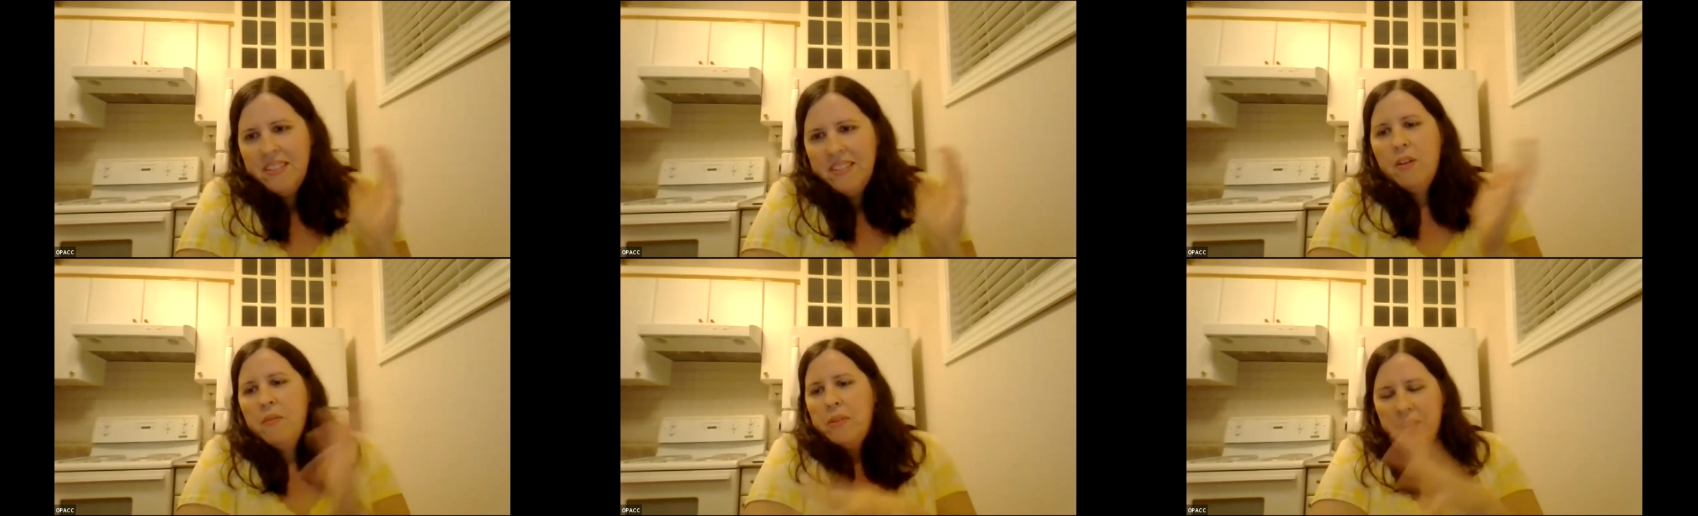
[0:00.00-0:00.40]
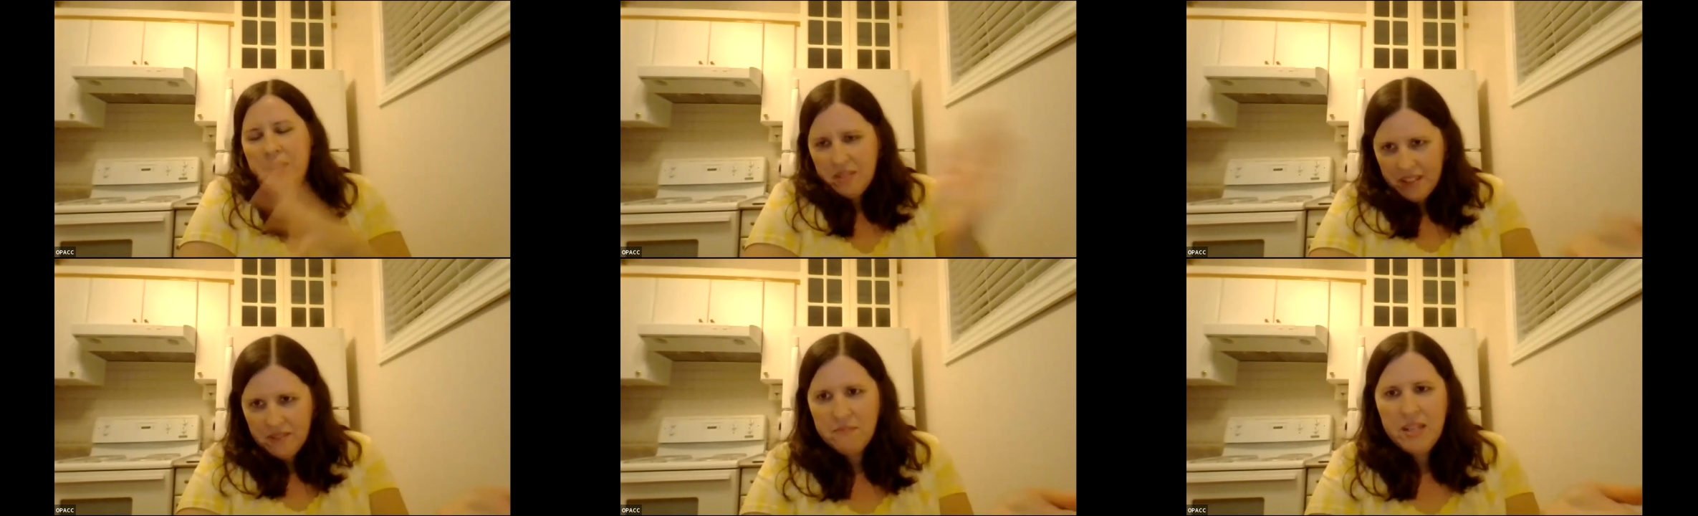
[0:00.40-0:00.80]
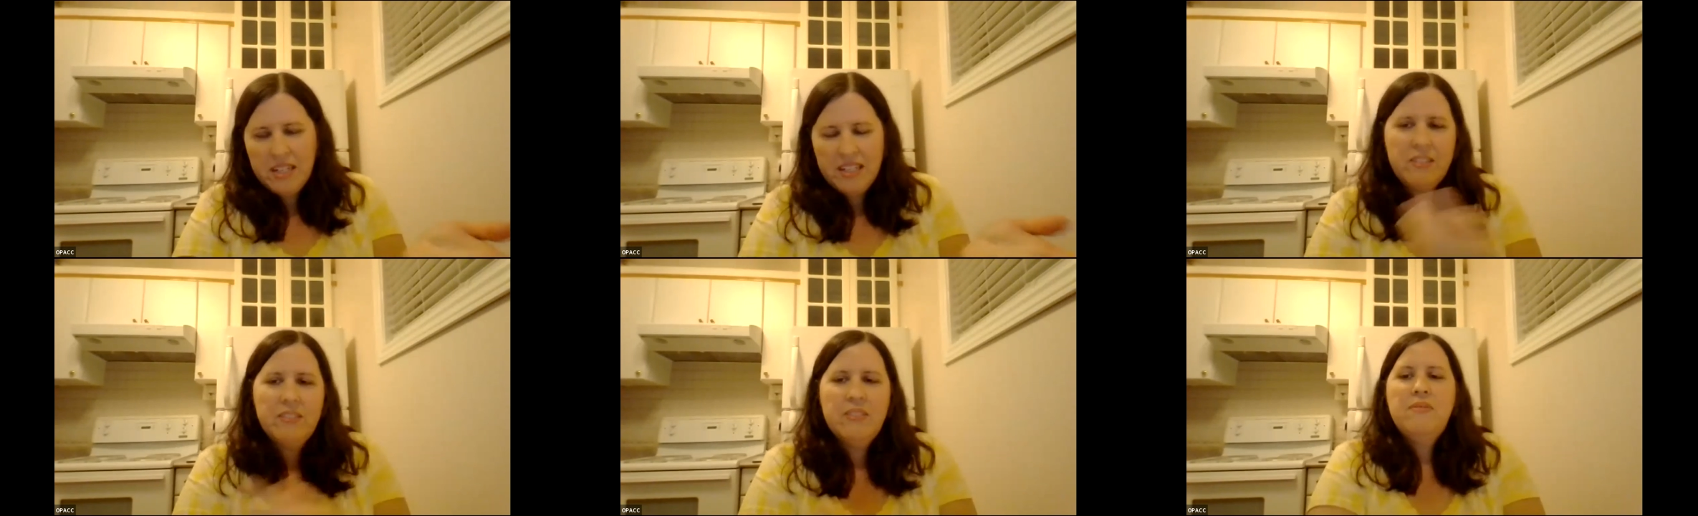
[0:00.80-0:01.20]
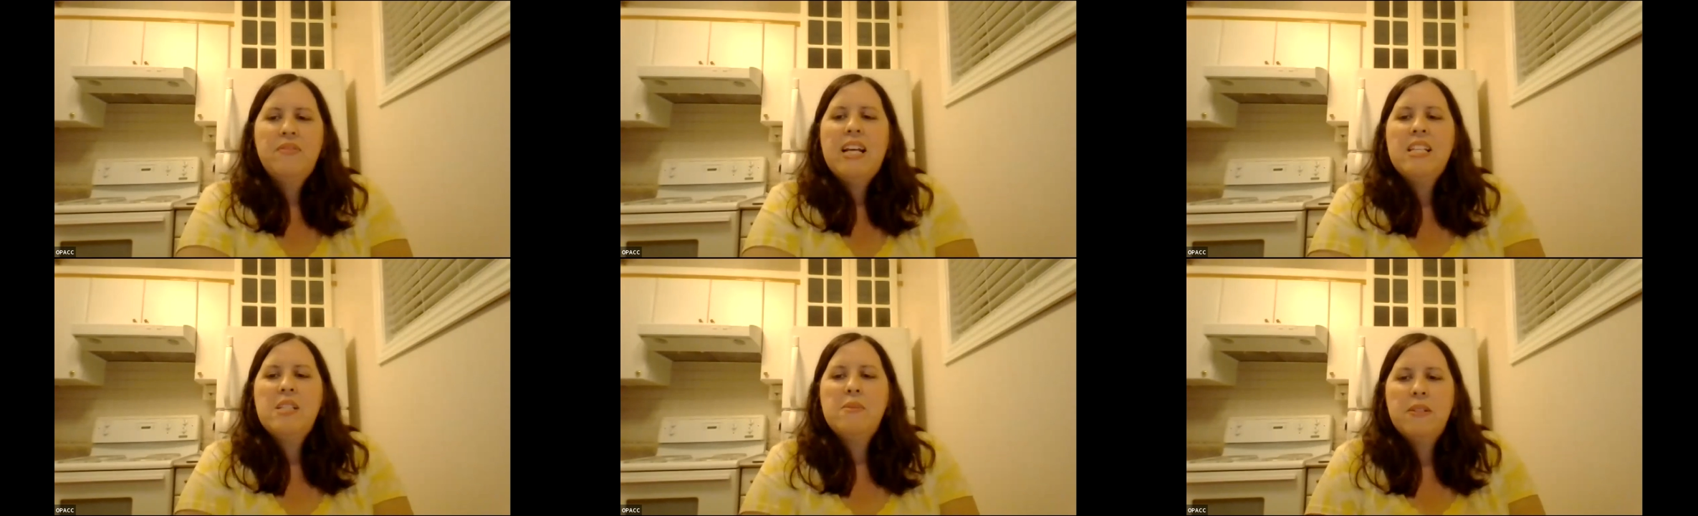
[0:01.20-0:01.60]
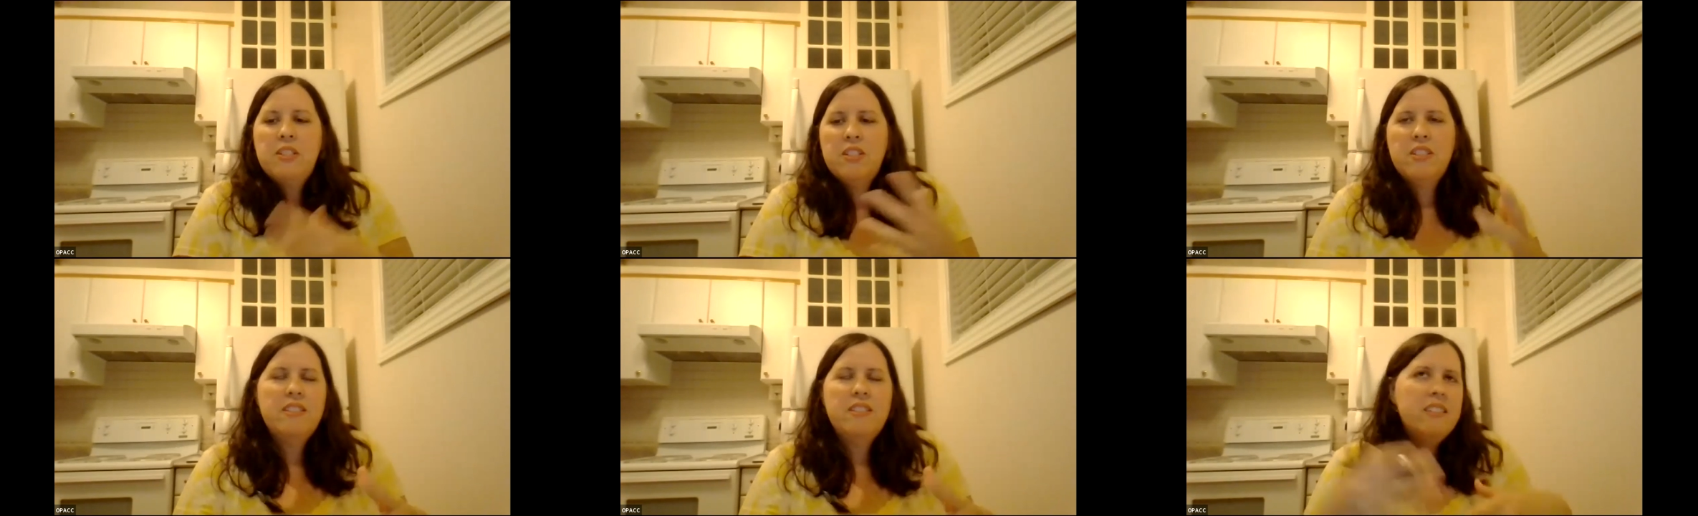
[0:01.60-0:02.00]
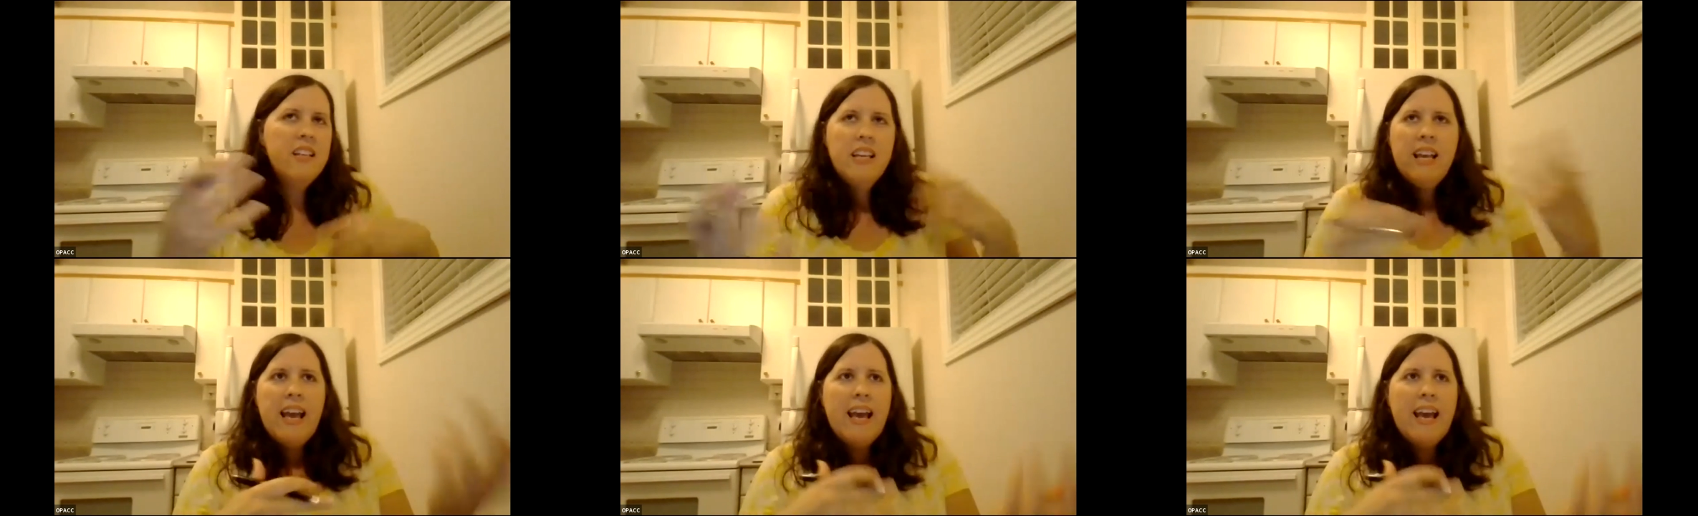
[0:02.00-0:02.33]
You know, we don't give medical advice, but just